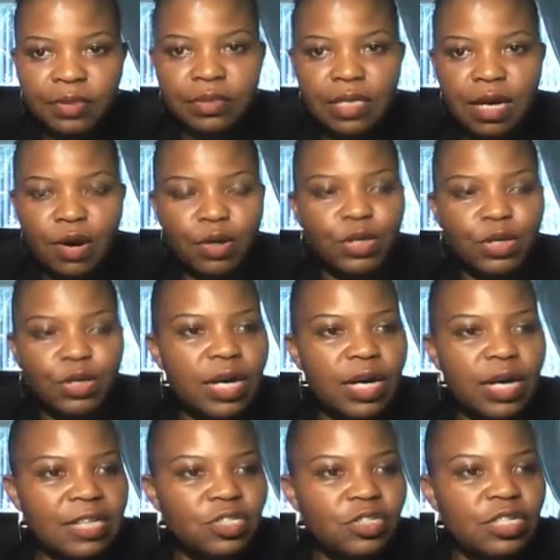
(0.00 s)
Now you
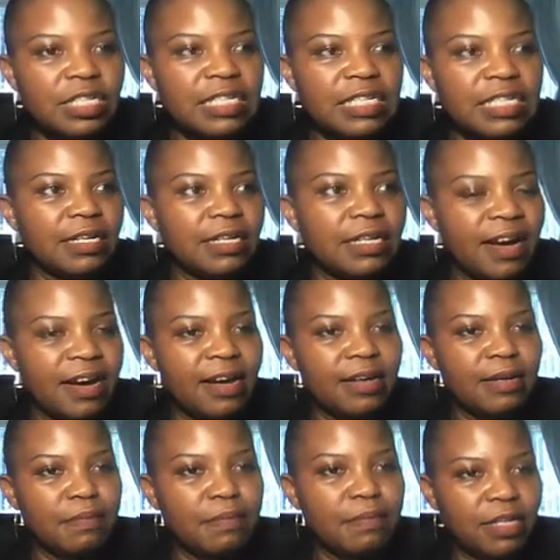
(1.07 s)
can actually
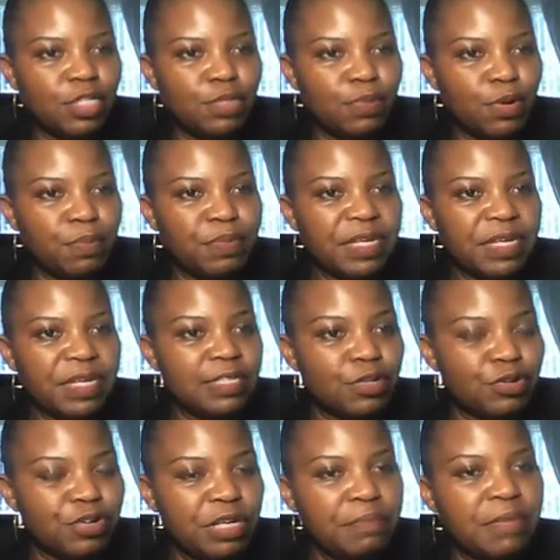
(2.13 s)
add multiple pins
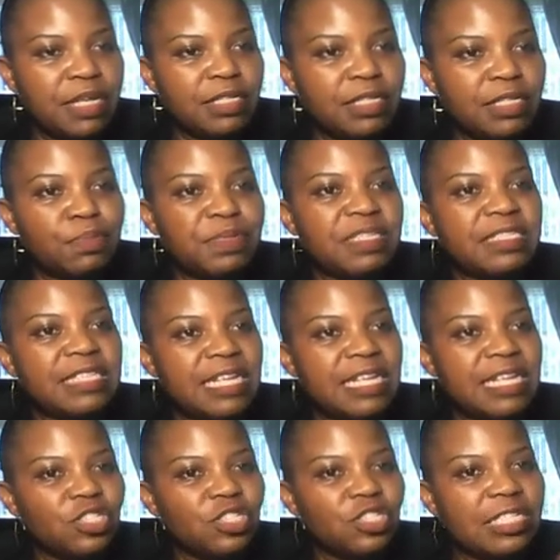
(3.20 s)
and create multiple pins and
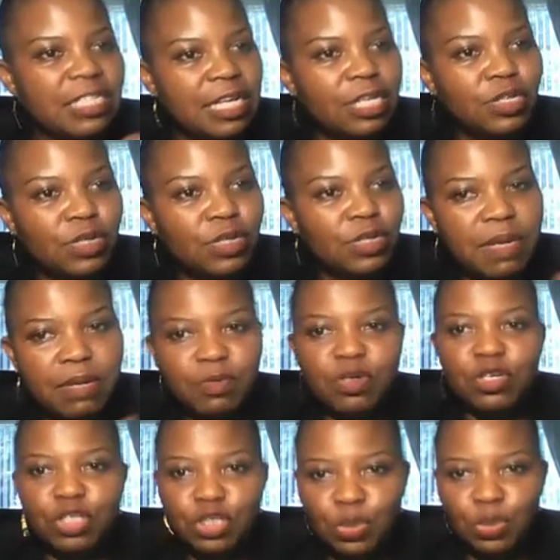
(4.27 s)
actually schedule them, and I'm
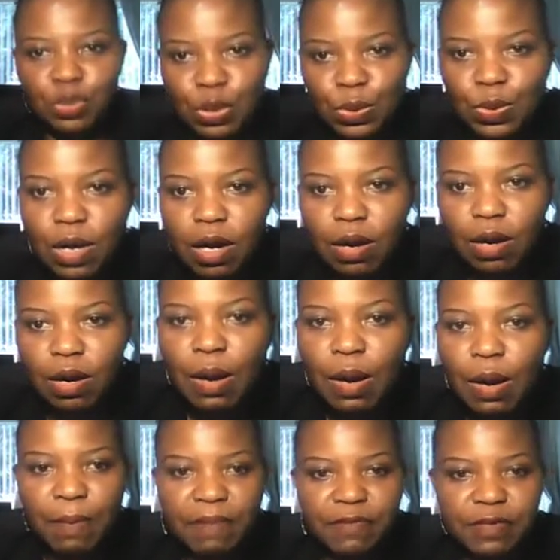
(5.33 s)
going to show you how.
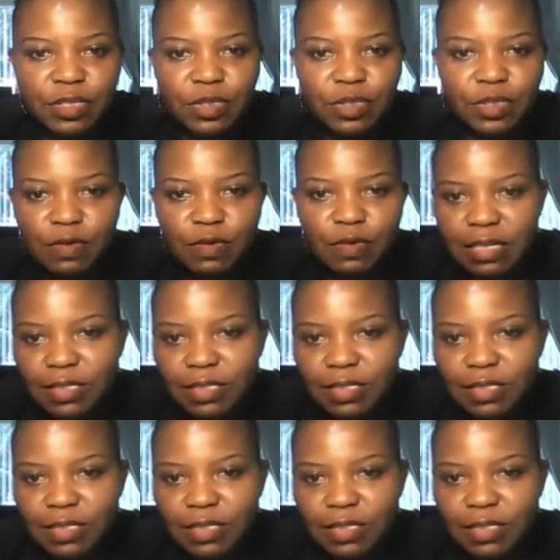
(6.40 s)
But first of all,